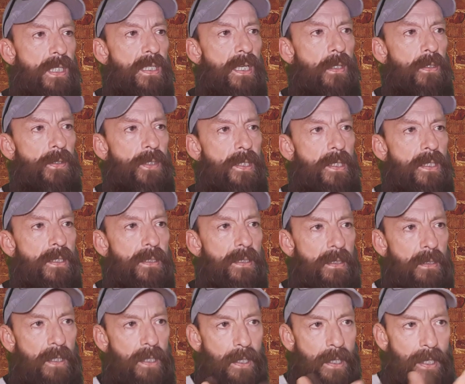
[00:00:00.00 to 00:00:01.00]
Celsius.
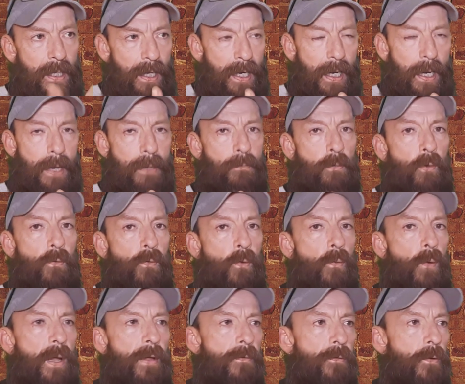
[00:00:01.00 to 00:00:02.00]
I move
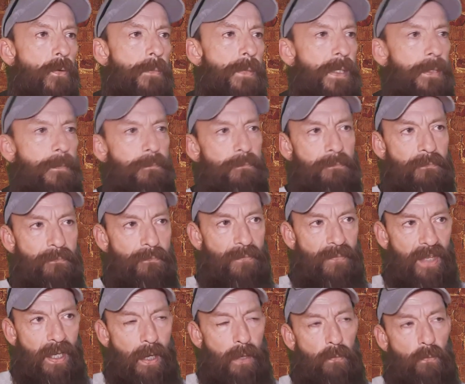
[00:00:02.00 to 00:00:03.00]
away from it,
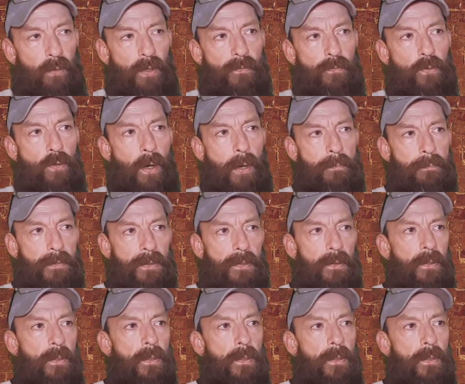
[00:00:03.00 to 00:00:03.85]
and we've dropped